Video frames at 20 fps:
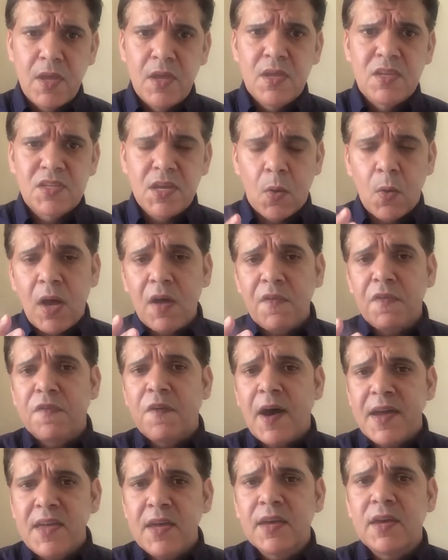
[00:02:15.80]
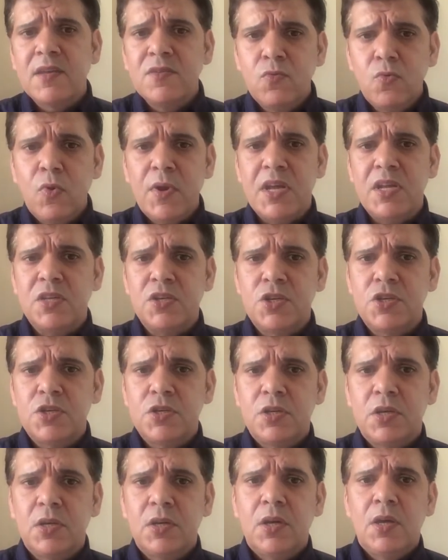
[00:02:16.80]
So, a fire can
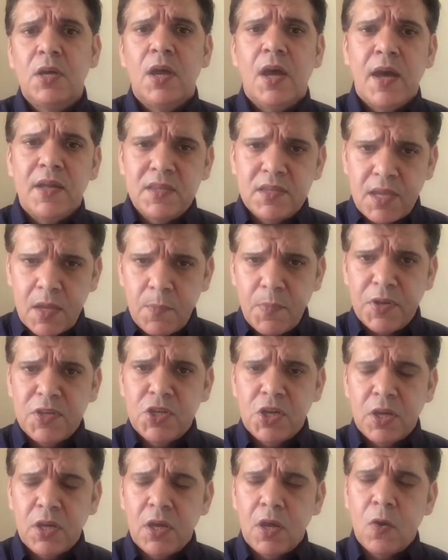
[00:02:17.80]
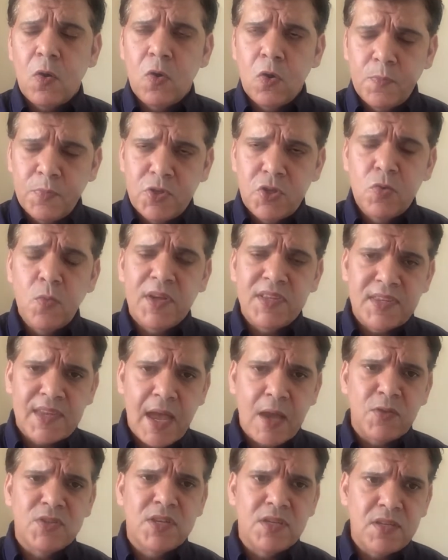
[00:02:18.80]
reach a temperature up to
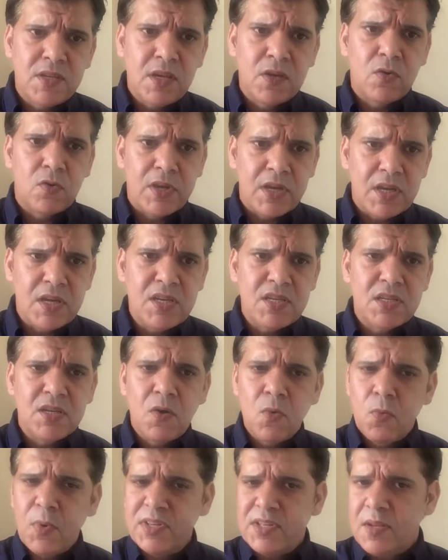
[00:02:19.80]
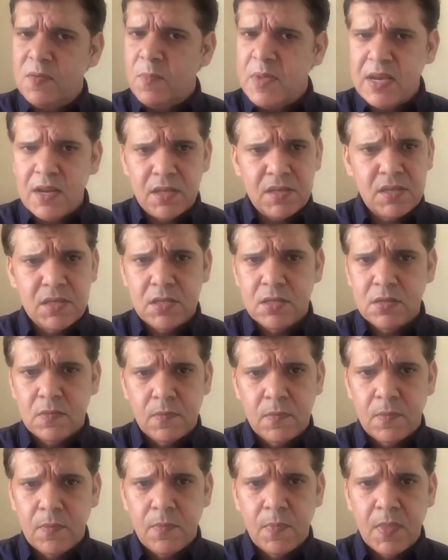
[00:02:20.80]
1000 degrees within minutes.
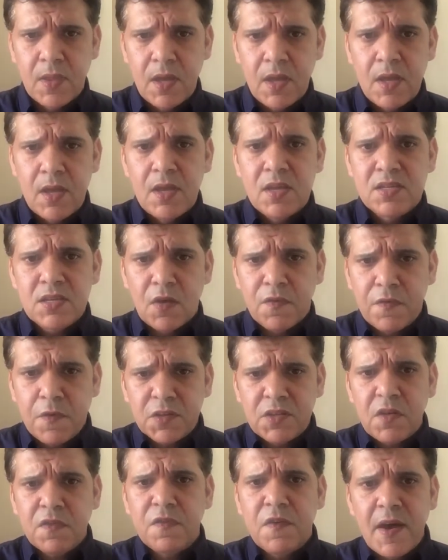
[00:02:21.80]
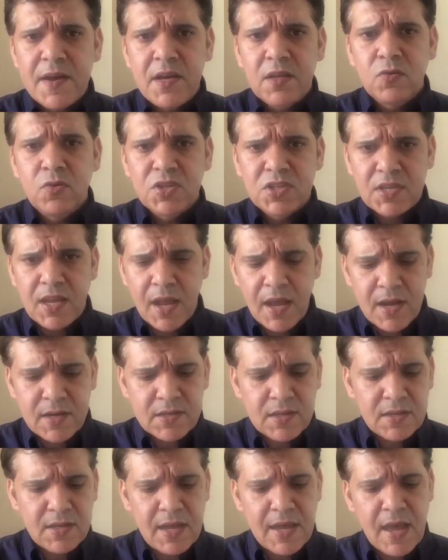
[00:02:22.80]
So, for the fire to start,
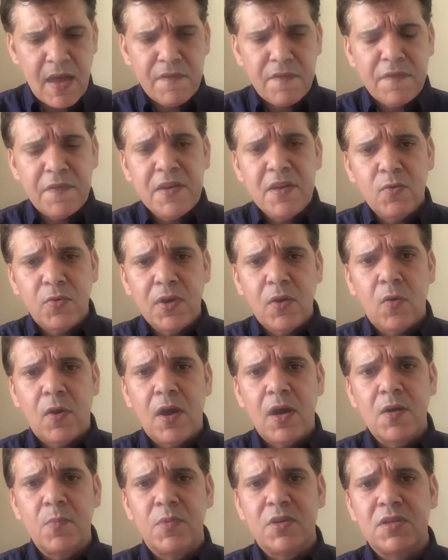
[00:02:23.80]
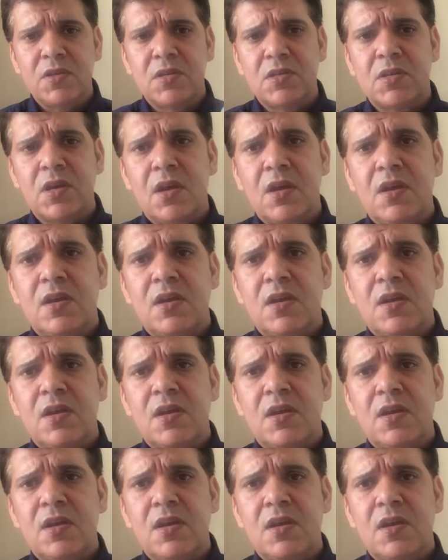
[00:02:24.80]
there are three requirements.